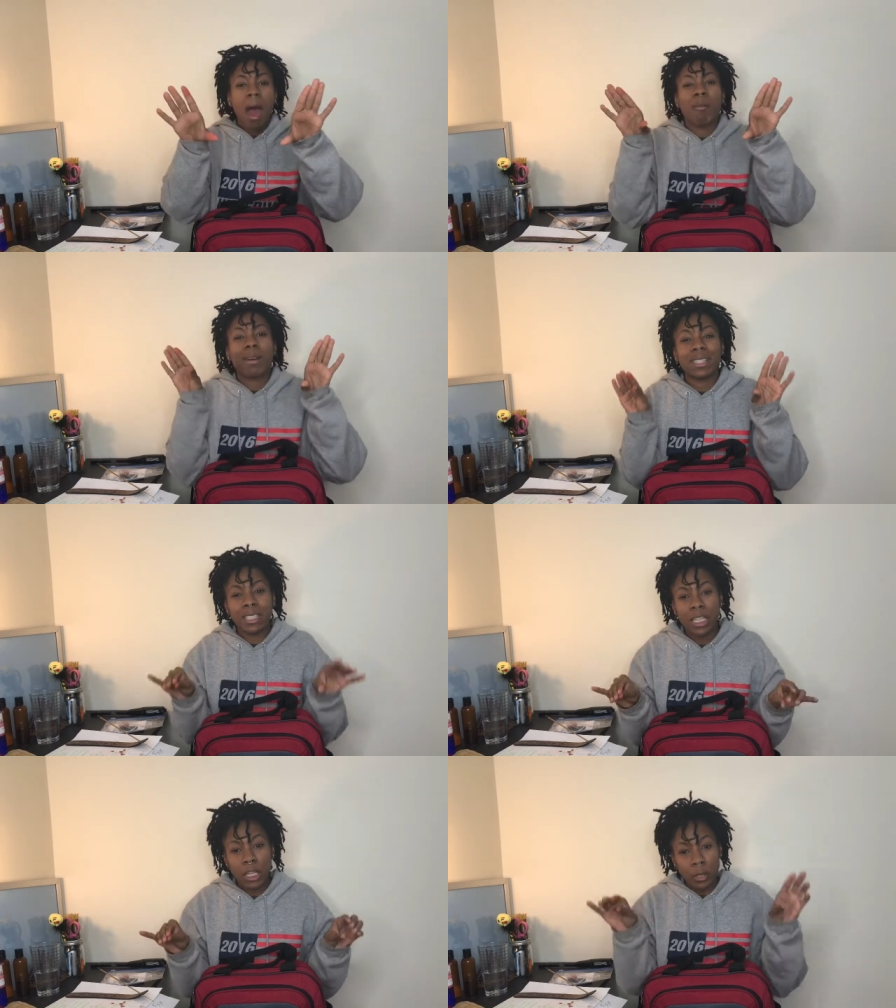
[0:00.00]
I'm about
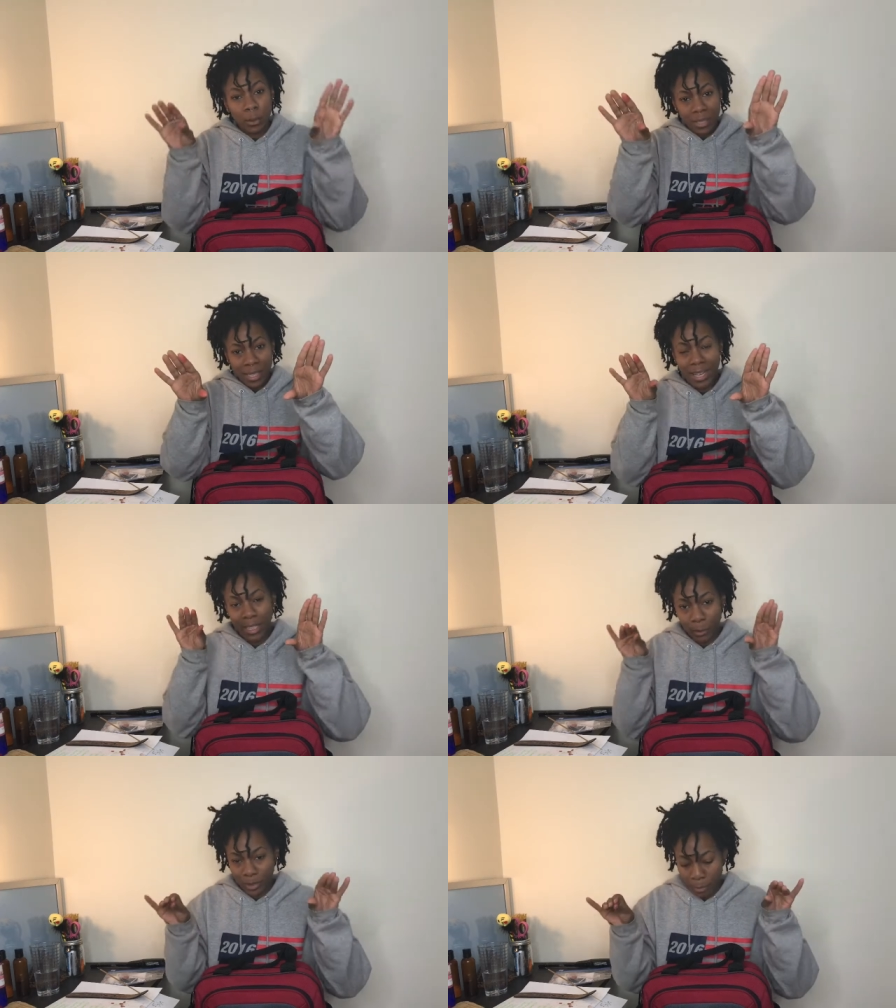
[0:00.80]
to tell you
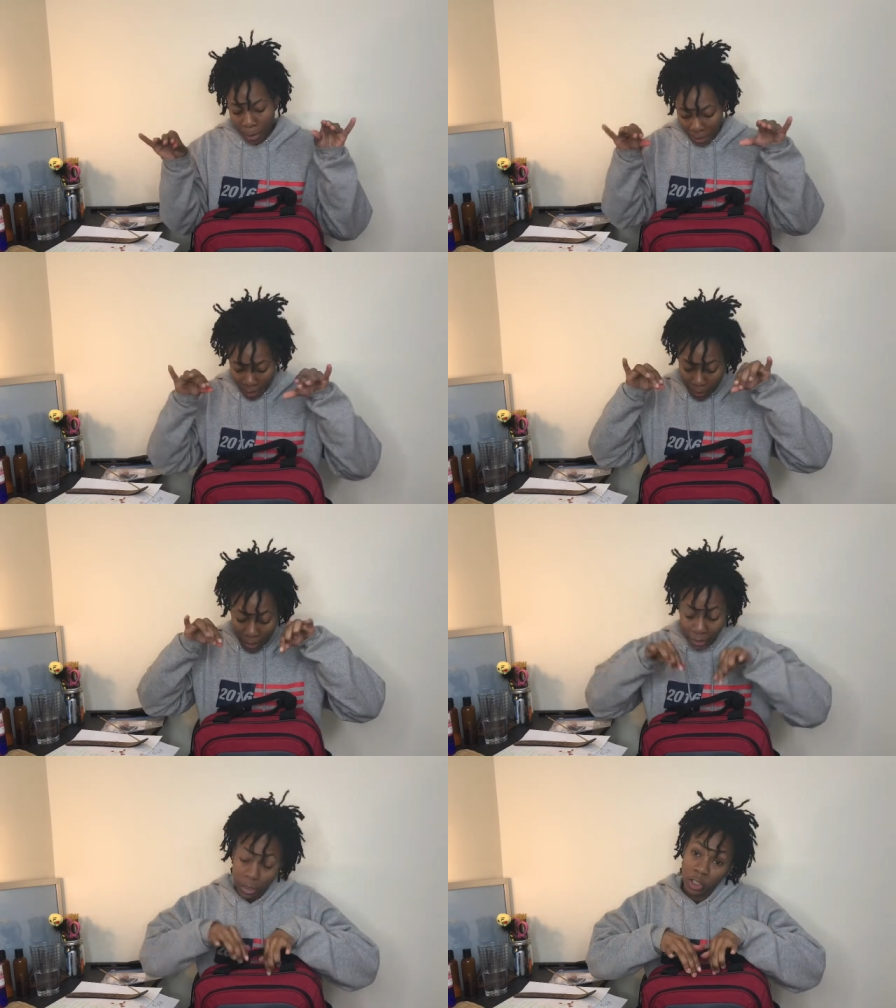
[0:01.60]
exactly what to pack. Now
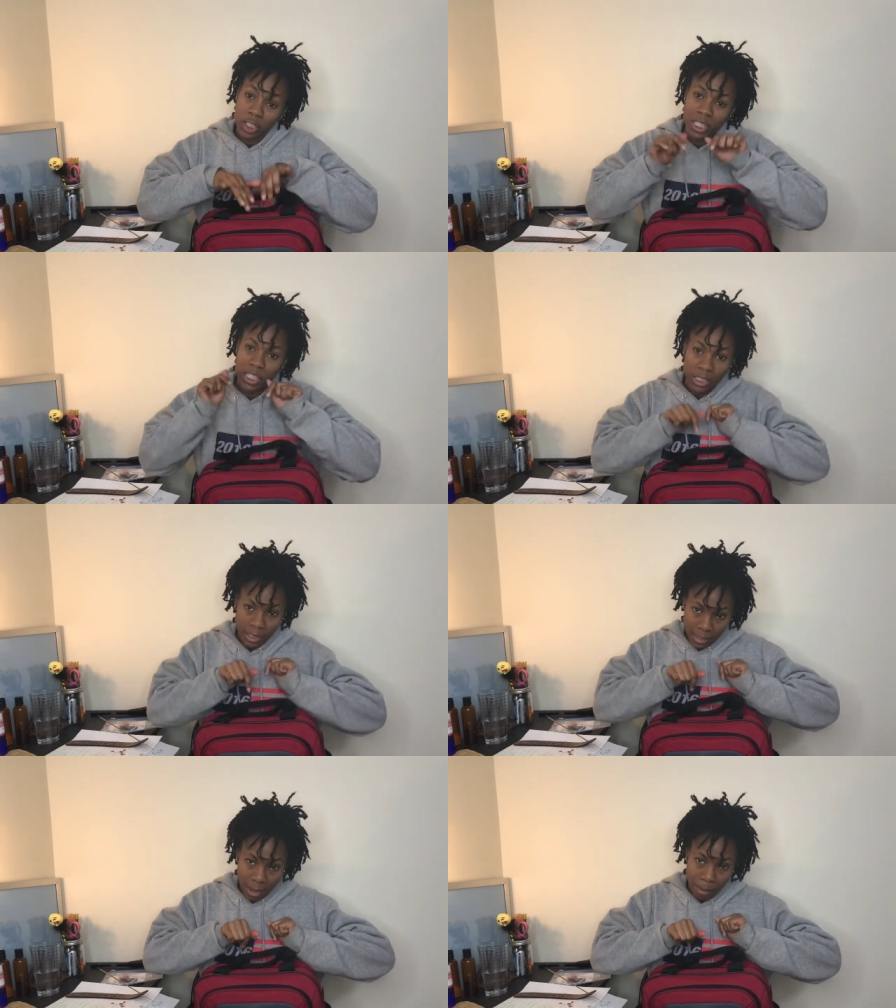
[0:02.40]
I literally
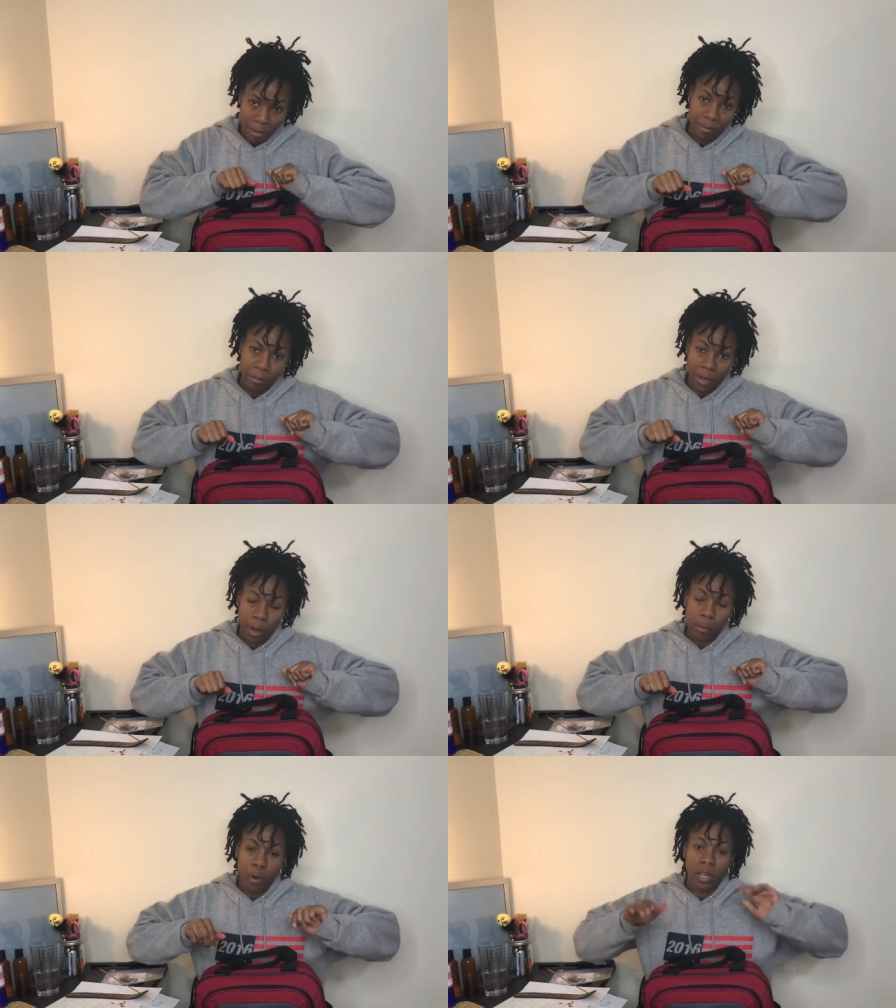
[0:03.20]
just got back from the
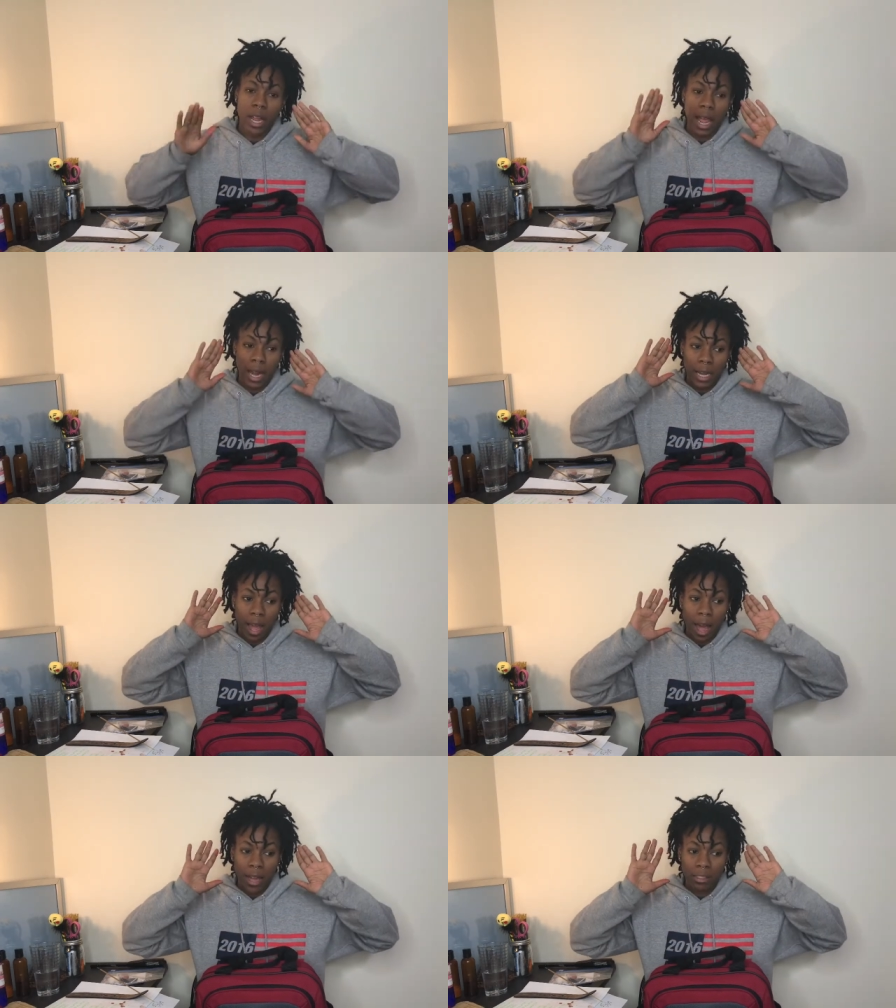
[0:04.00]
airport and
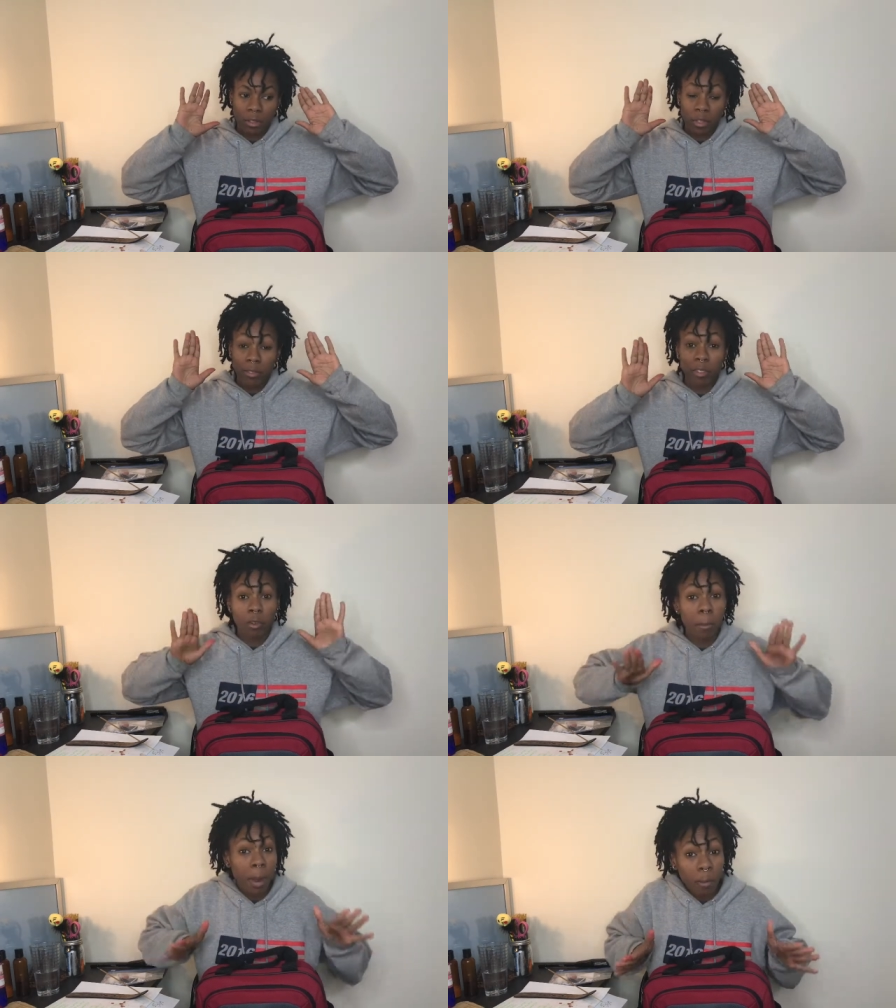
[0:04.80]
I don't
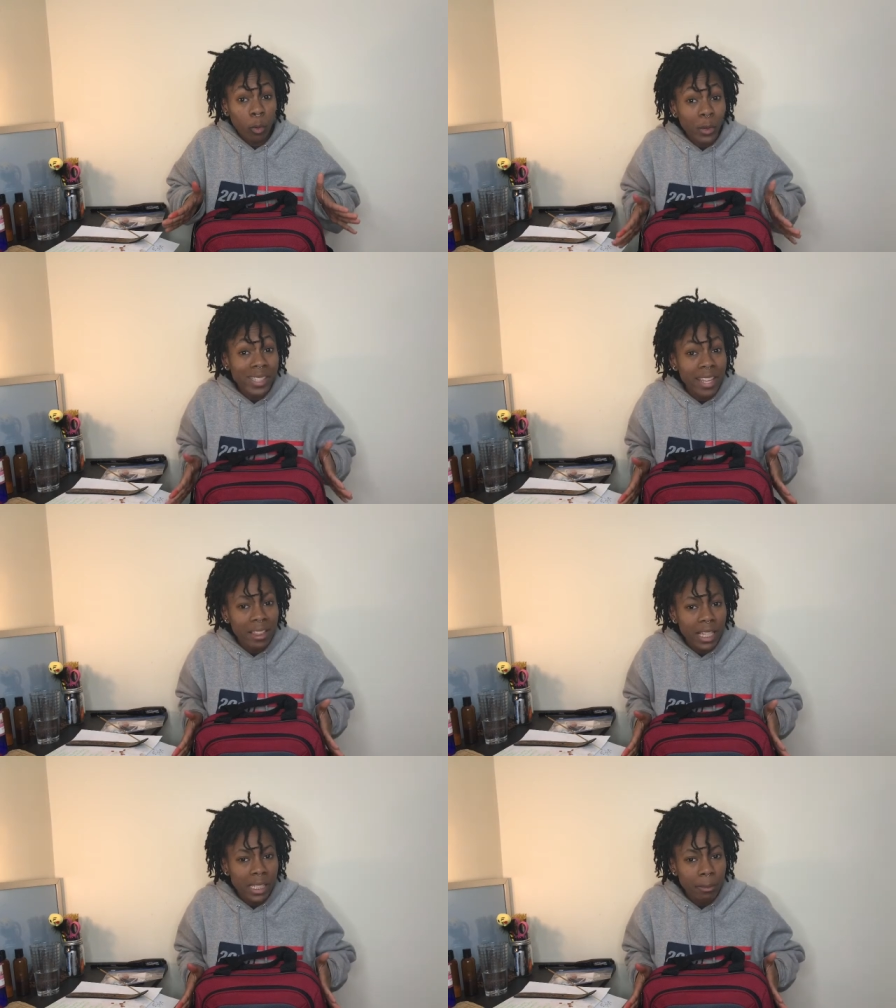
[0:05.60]
even remember what's
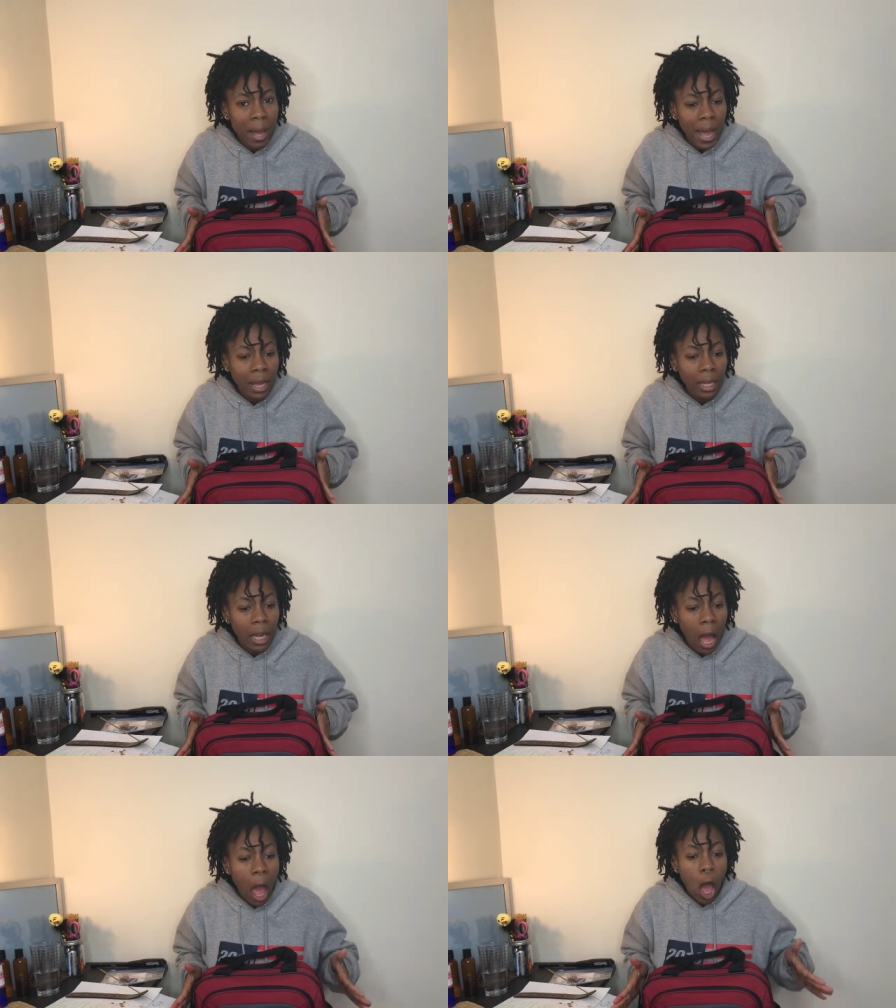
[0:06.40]
in this bag.
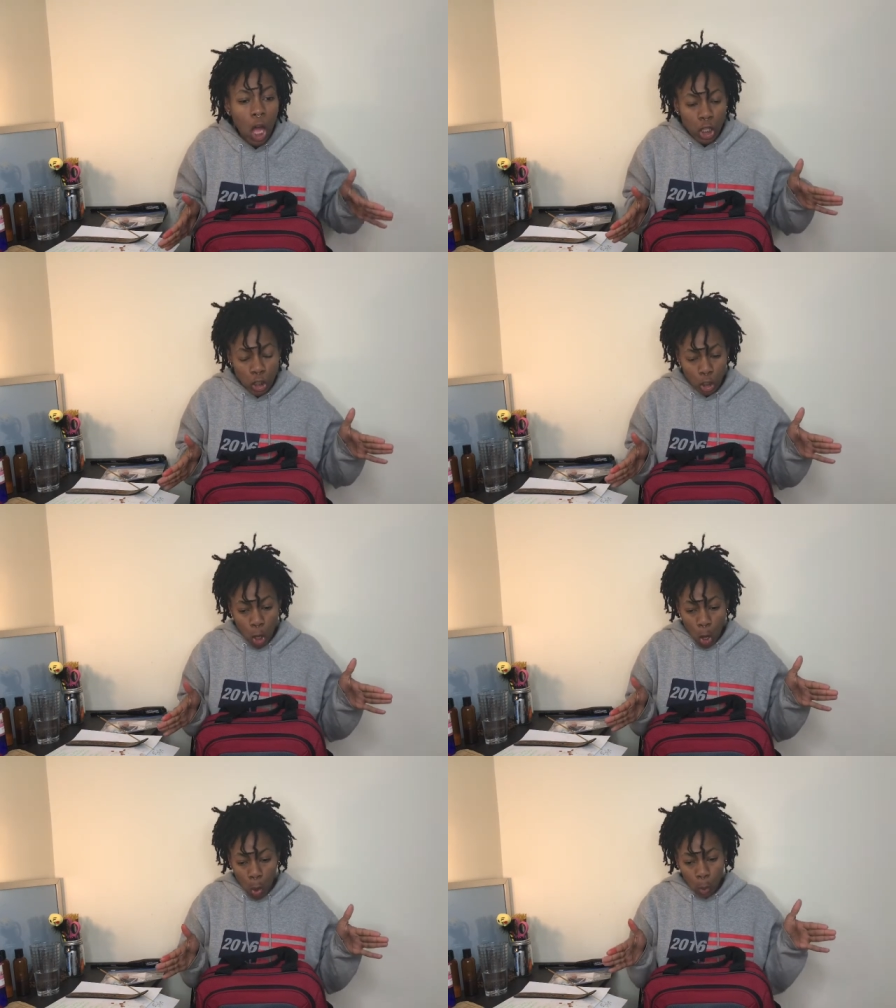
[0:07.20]

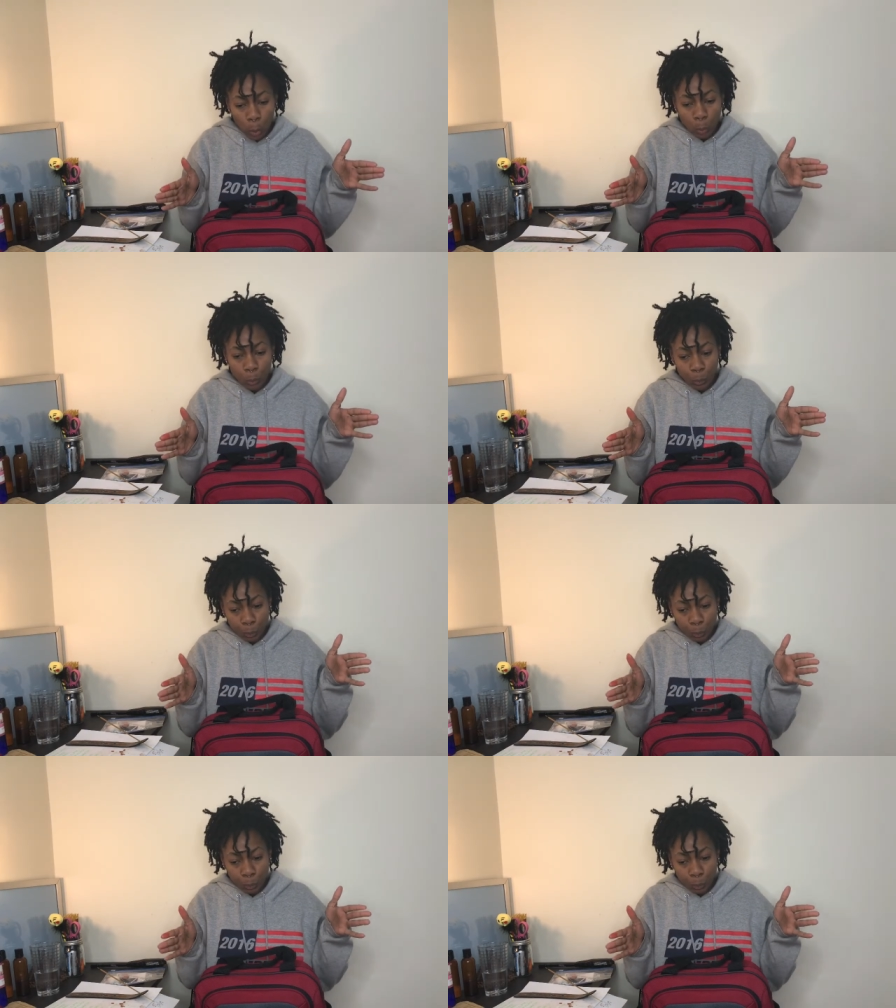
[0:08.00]
So